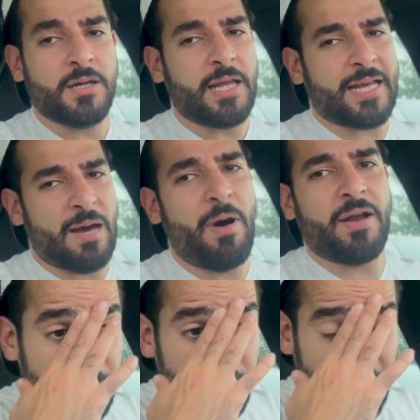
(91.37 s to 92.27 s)
Like, come on.
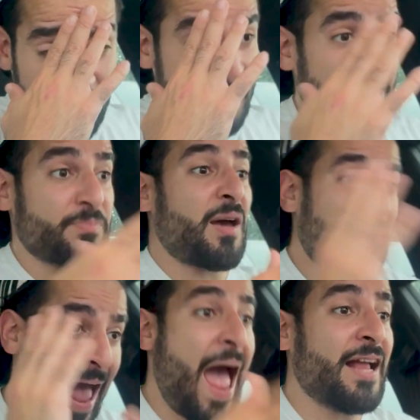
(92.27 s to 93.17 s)
But at the same time, I
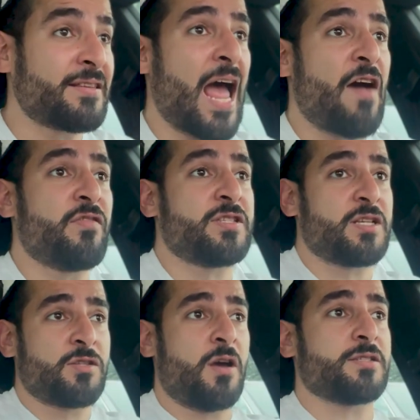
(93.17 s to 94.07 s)
had to have this
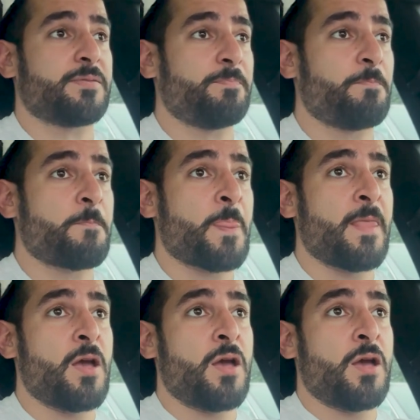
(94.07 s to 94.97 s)
exhaust.
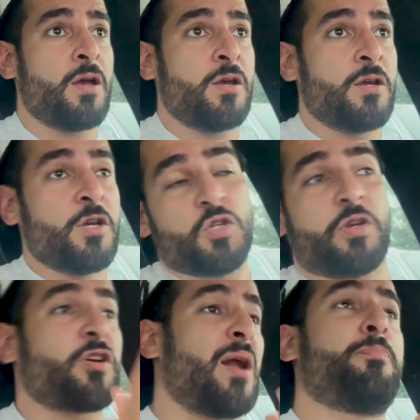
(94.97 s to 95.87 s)
So I
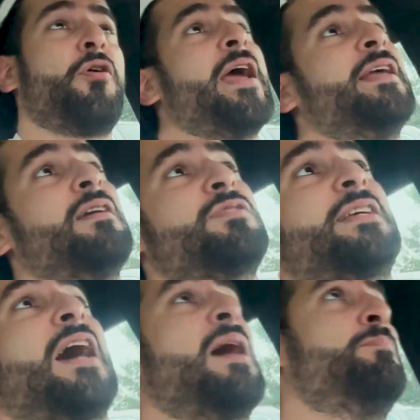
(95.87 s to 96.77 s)
started praying. I was like,
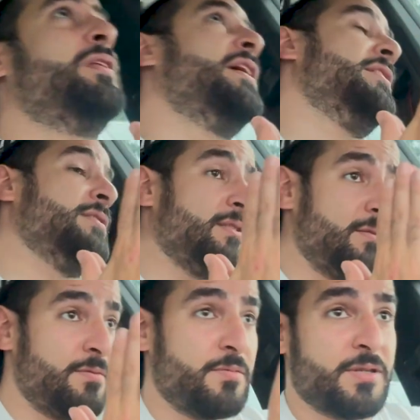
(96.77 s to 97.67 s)
God, please
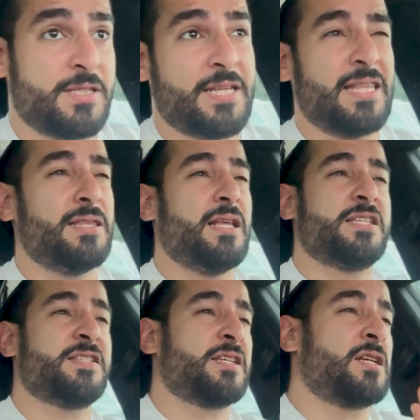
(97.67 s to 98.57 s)
send
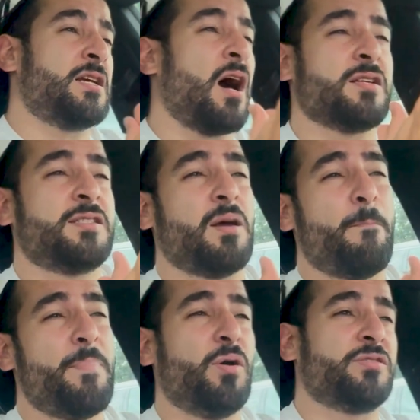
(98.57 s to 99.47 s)
this
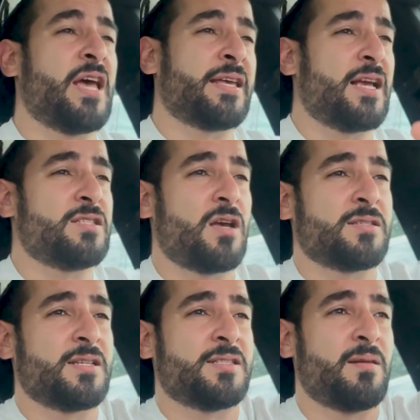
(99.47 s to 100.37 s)
custom Milltek
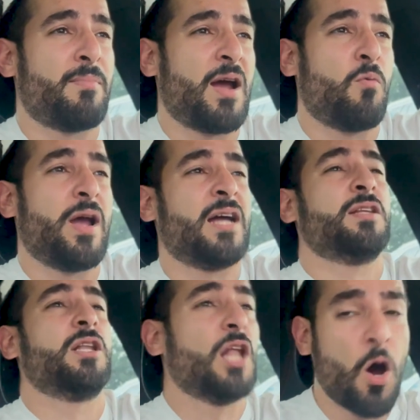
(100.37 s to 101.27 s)
exhaust system my way on
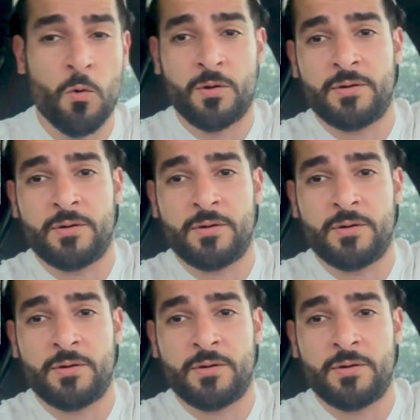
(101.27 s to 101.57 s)
the low.